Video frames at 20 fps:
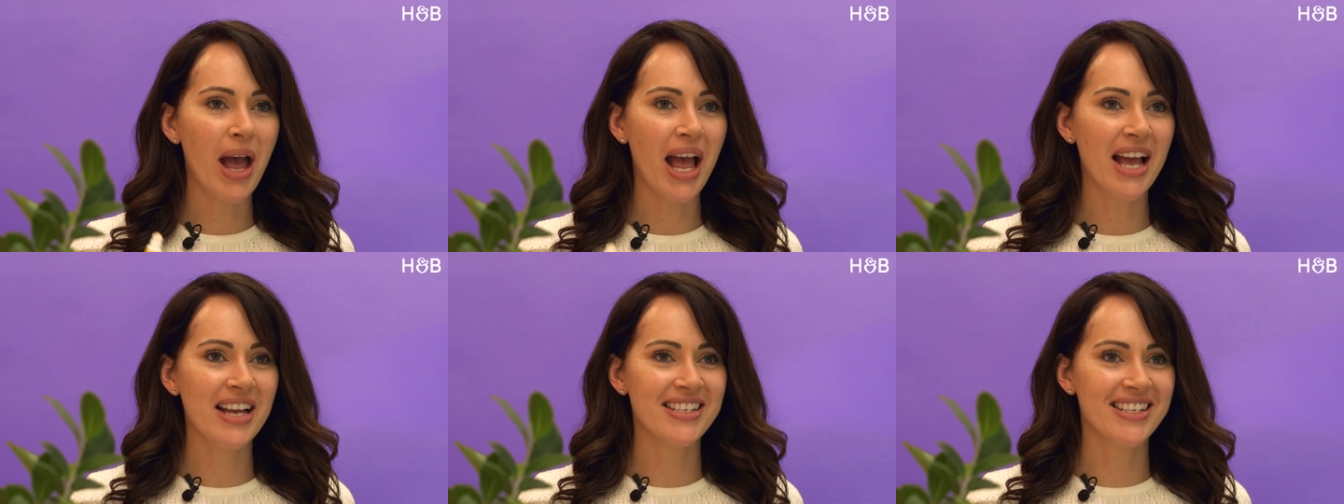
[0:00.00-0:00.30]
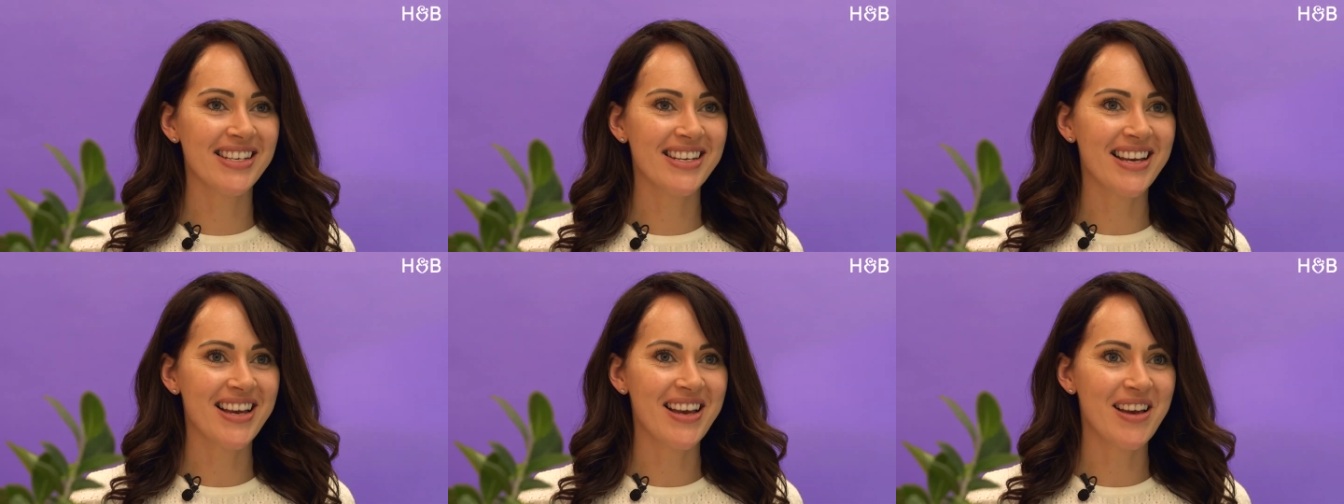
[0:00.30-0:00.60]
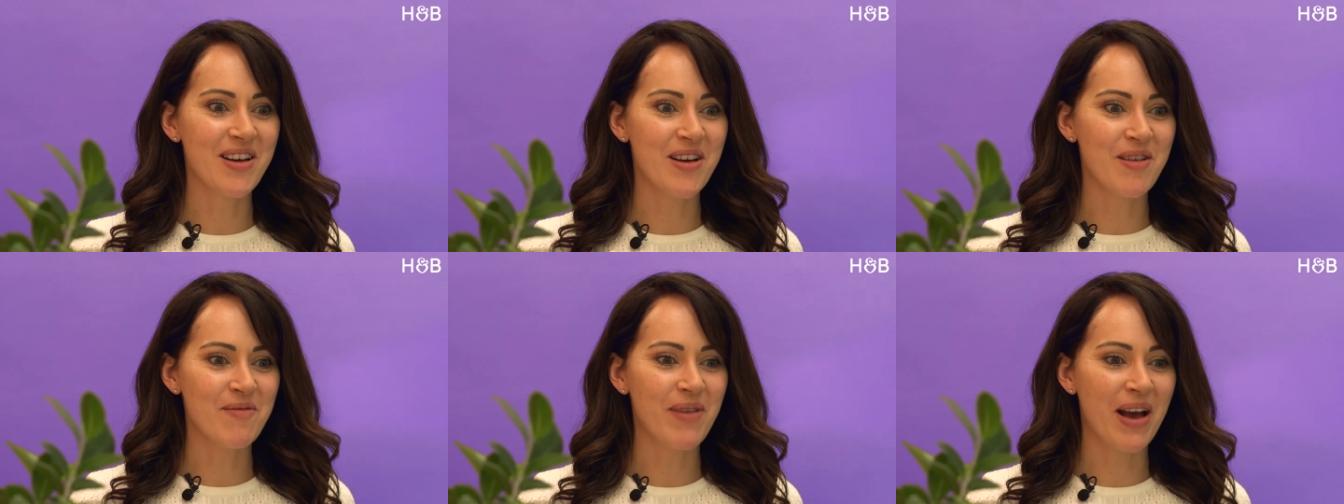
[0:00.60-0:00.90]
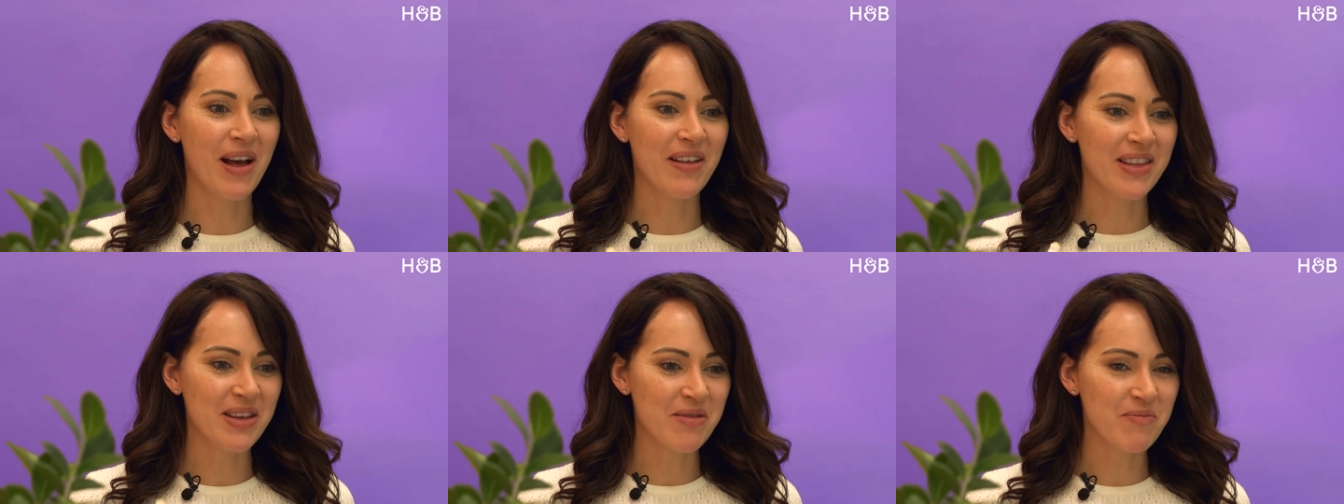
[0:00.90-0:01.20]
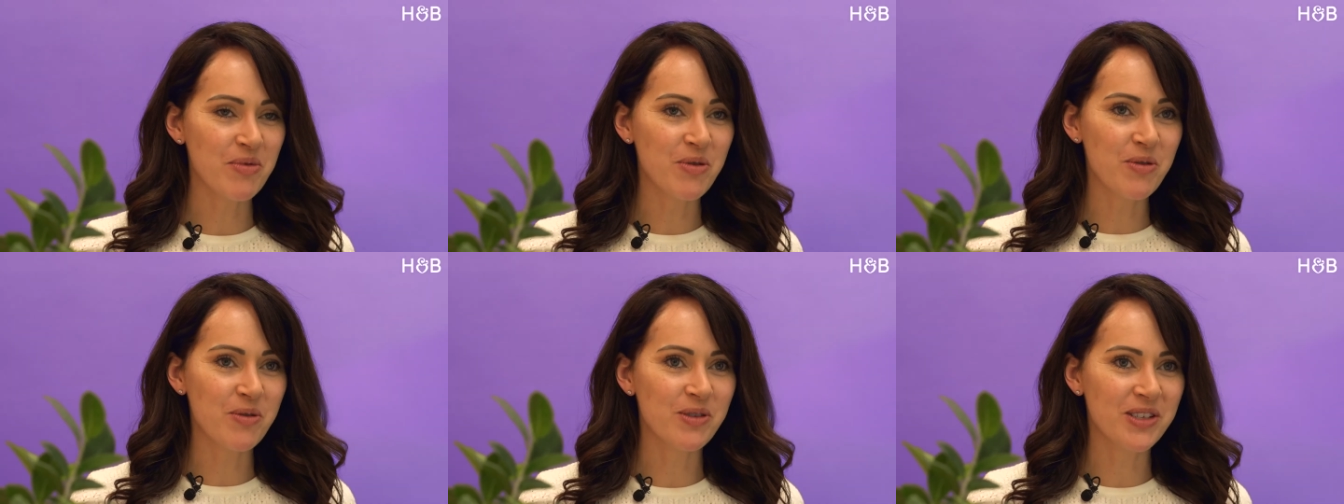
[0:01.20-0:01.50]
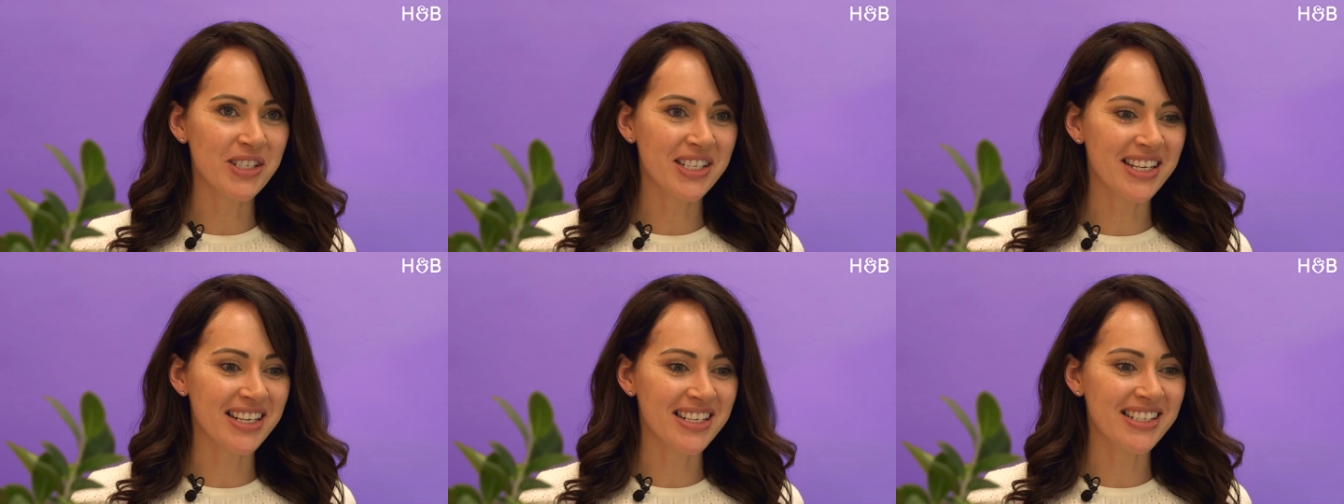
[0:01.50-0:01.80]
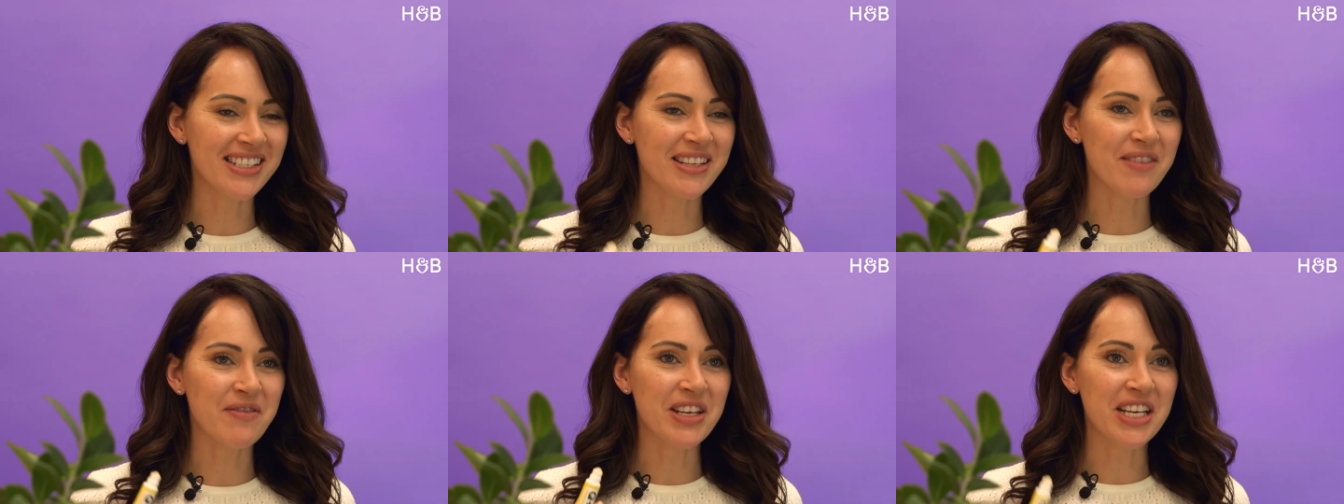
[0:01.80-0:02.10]
passionate about the
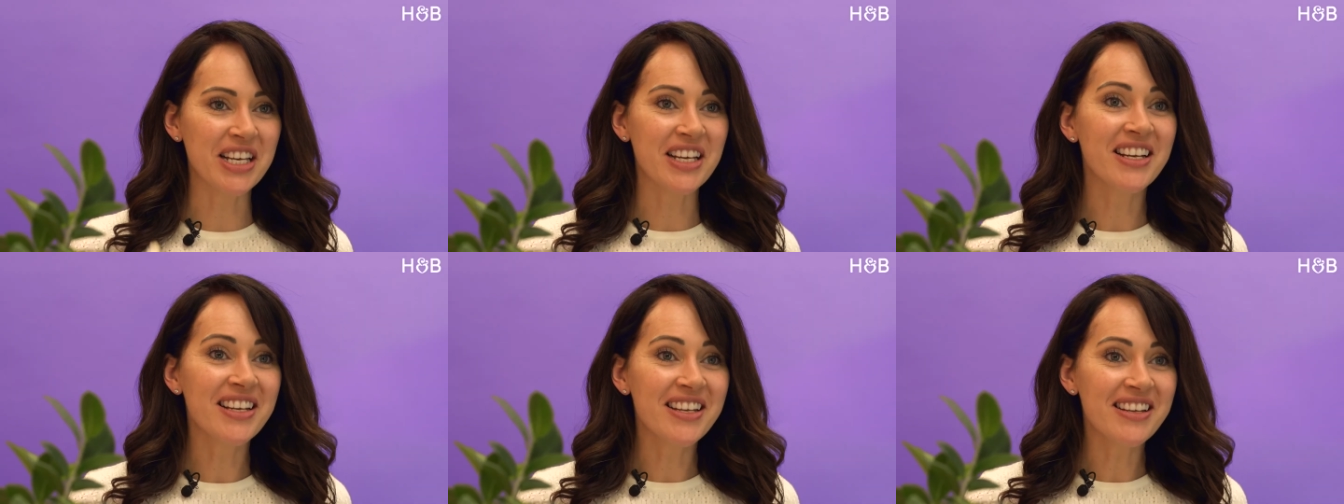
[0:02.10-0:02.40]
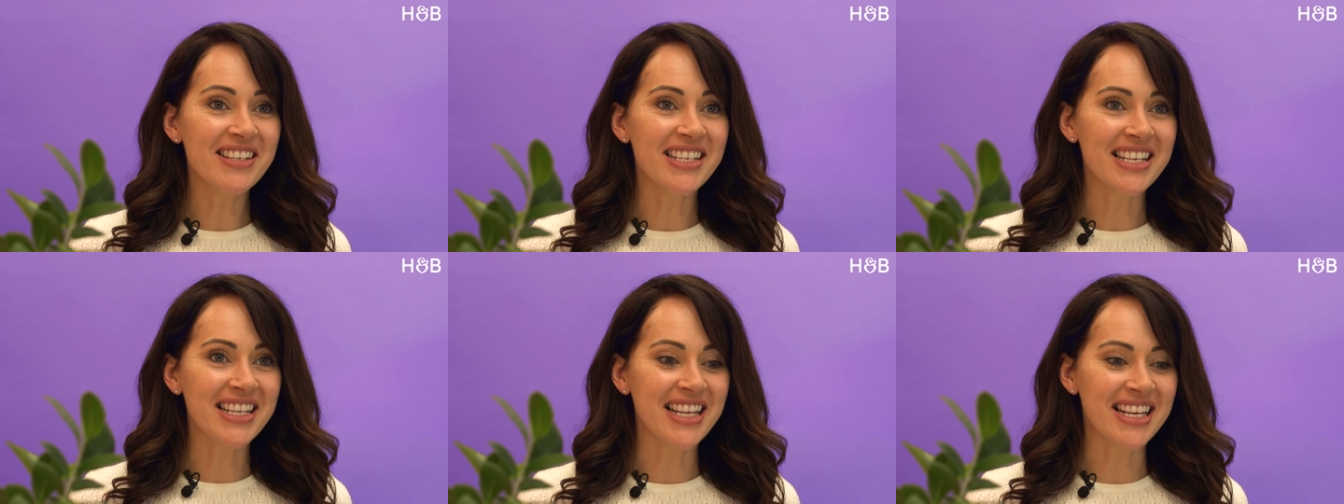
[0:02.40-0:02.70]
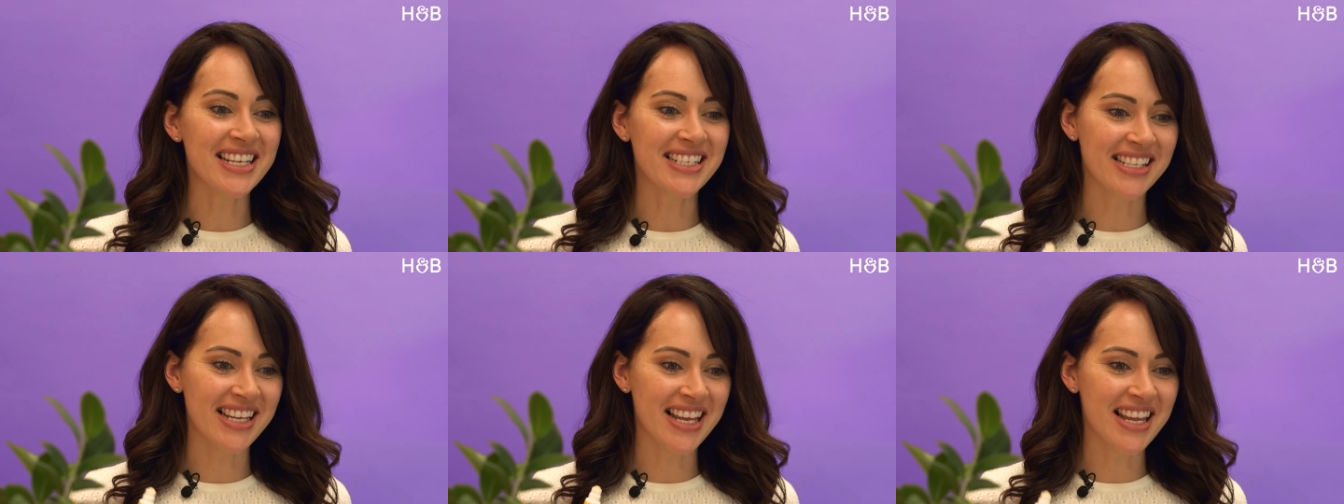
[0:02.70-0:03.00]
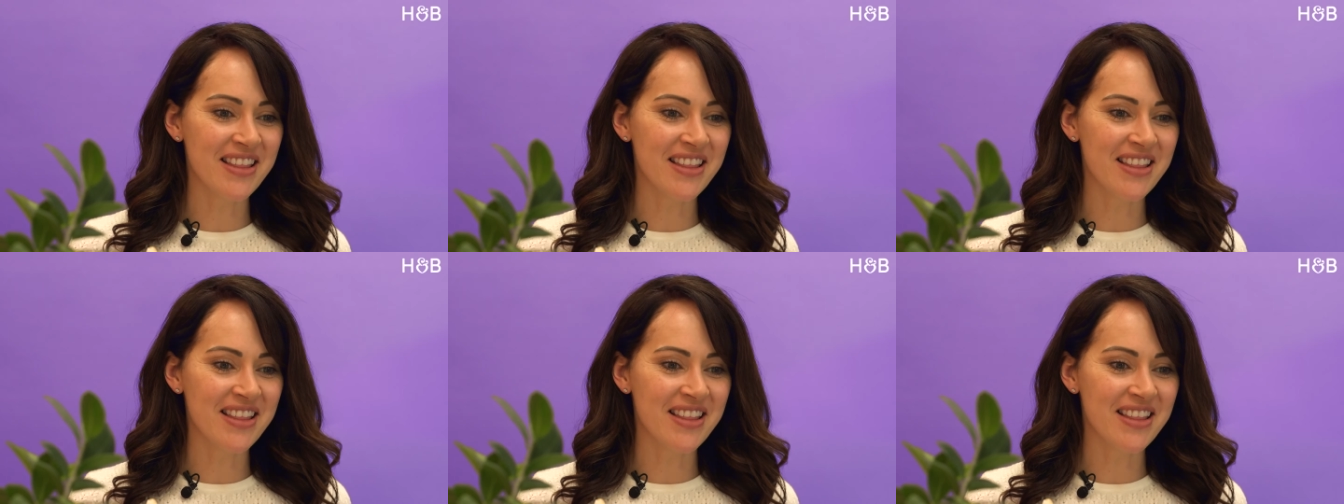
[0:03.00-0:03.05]
importance of including this